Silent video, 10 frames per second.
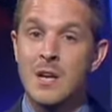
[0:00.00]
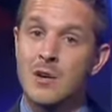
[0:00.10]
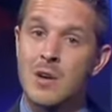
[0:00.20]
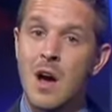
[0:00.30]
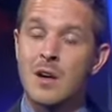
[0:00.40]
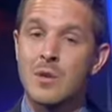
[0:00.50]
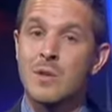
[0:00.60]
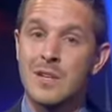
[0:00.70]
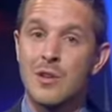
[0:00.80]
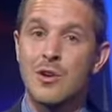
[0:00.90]
you're not going to
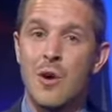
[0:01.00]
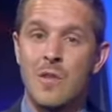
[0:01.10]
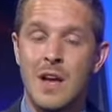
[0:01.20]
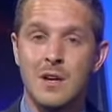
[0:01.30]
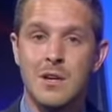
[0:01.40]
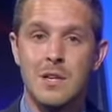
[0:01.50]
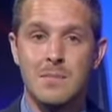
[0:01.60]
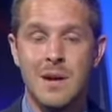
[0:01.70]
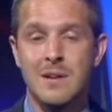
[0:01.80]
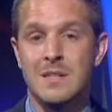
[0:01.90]
really look all that good
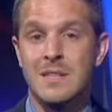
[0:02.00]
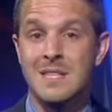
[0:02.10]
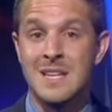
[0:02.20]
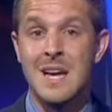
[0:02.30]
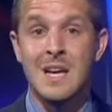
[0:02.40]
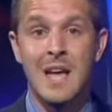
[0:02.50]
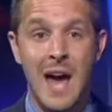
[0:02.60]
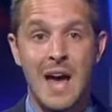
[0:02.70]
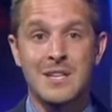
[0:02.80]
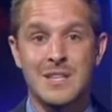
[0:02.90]
compared to this
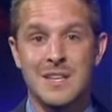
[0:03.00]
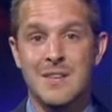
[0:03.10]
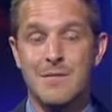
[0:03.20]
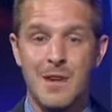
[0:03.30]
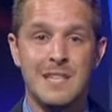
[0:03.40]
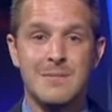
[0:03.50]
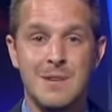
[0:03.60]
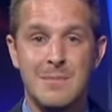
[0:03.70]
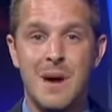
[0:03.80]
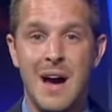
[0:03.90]
cash
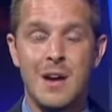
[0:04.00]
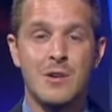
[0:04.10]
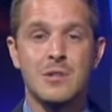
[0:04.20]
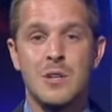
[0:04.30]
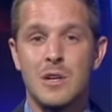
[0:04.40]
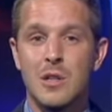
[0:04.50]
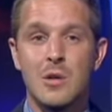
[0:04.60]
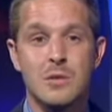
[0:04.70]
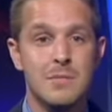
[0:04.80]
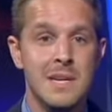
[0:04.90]
investment buyer who's going to
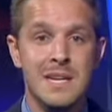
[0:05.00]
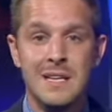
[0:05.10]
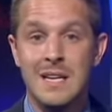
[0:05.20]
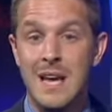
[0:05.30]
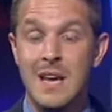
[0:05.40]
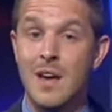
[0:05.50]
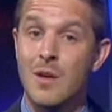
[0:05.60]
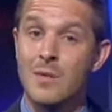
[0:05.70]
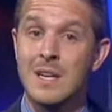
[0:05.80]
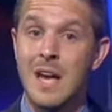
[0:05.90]
close immediately and
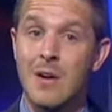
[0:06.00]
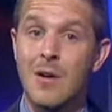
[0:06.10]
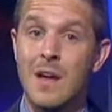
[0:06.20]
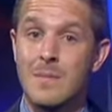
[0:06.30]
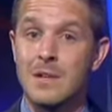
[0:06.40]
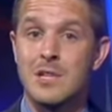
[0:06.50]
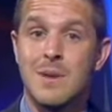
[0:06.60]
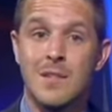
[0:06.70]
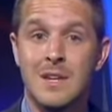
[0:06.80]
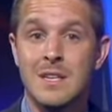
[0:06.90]
not really care all that much about the